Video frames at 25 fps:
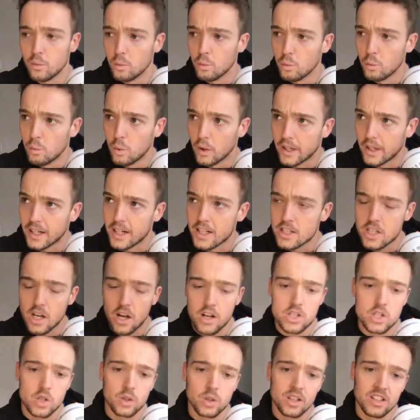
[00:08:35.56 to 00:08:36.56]
we're going to
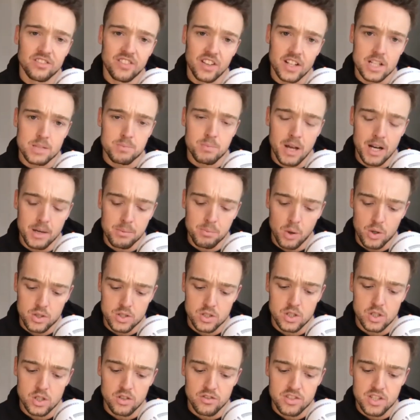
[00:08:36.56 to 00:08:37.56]
touch on the fitness menopause,
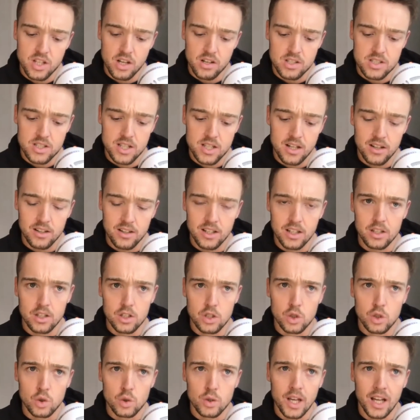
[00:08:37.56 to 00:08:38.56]
and you've touched there that
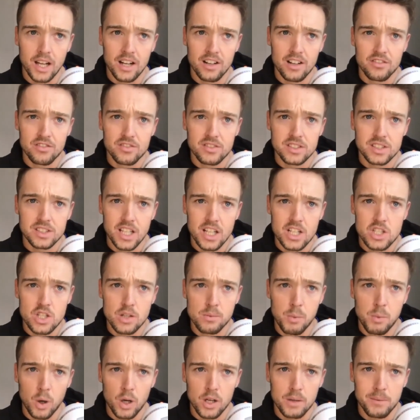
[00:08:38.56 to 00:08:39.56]
you kind of did your
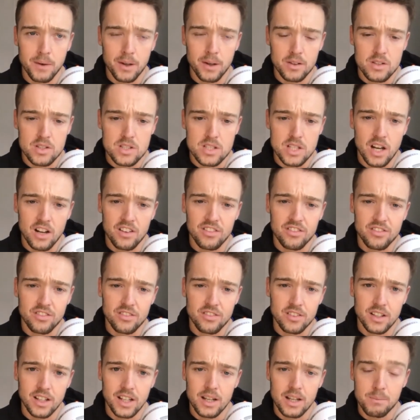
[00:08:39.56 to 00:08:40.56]
bodybuilding
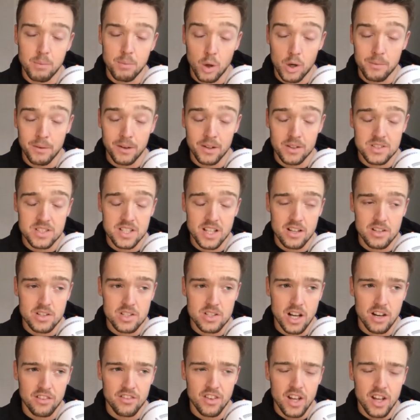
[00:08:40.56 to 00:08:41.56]
style
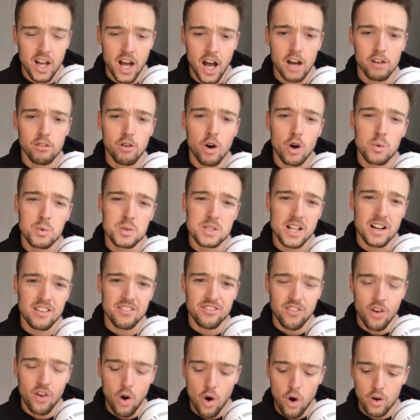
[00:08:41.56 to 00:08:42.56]
stuff. How long was that
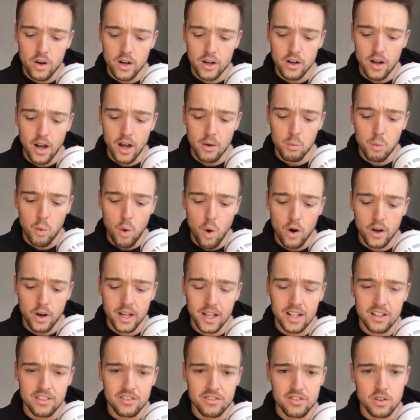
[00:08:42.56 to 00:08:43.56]
for, and
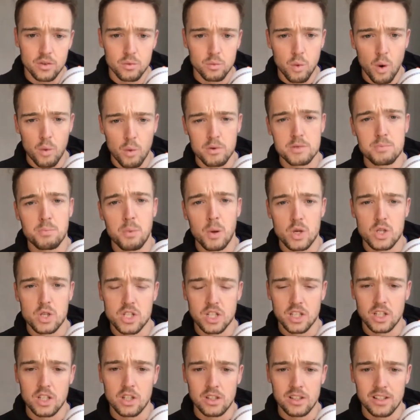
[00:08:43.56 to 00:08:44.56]
what was
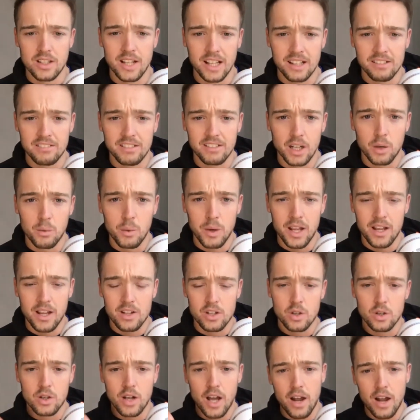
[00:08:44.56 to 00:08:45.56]
pushing you, niggling away at
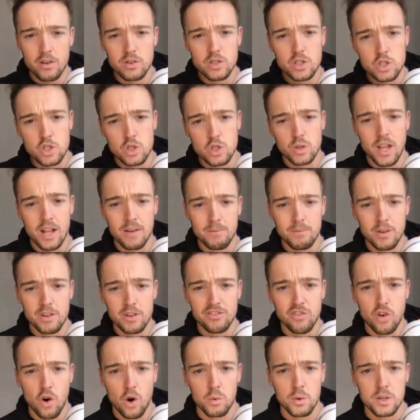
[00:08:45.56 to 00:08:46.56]
you, and how did you then move
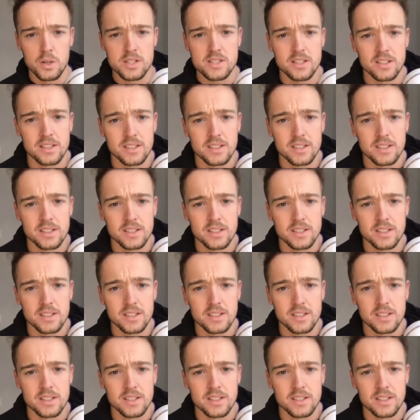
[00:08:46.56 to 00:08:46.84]
forward?